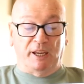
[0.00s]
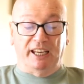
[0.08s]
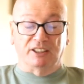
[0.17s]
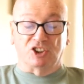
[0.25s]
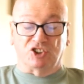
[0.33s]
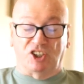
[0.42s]

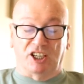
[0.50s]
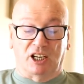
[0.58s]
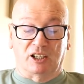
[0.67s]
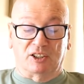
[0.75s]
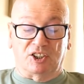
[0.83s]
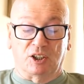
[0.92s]
paint the
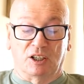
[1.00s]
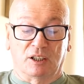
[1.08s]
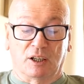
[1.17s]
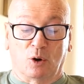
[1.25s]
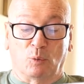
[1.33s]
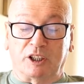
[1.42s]
shingles
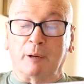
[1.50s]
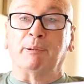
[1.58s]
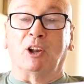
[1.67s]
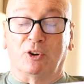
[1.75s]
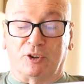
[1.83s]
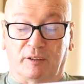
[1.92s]
with the
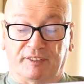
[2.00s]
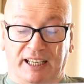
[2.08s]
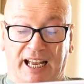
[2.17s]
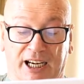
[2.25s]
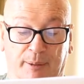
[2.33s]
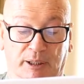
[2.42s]
blood of
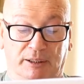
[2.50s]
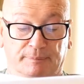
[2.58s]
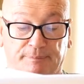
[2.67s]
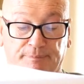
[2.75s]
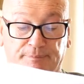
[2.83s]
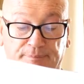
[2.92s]
the animal.
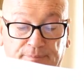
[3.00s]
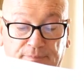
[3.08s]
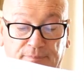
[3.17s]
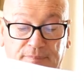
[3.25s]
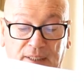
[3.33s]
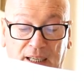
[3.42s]

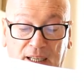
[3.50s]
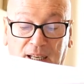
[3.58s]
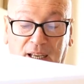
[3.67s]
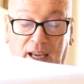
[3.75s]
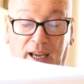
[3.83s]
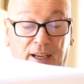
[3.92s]

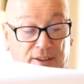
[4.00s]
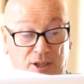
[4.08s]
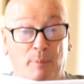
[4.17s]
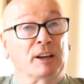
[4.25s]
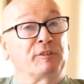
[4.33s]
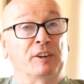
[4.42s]
Uh,
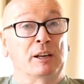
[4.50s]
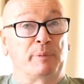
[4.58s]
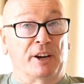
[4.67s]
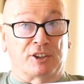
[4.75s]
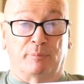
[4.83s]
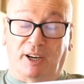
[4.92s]
you might feel
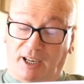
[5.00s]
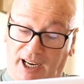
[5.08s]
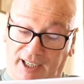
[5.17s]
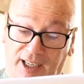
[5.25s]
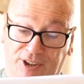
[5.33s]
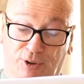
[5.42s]
better, but
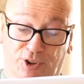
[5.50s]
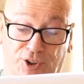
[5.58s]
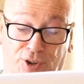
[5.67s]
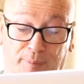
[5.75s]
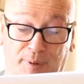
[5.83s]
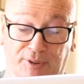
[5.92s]
I'm not too
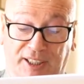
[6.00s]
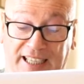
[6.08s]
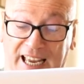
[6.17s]
sure about the